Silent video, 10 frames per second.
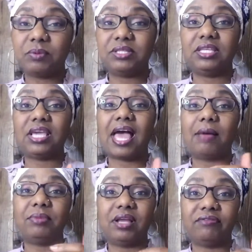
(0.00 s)
with the
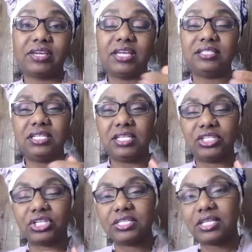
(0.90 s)
I'm loving it
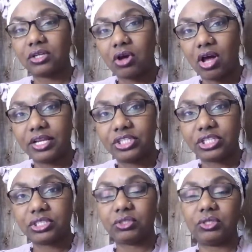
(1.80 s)
teenagers and college
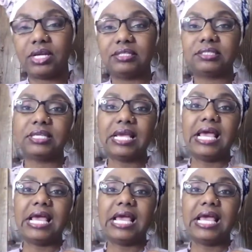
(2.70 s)
students.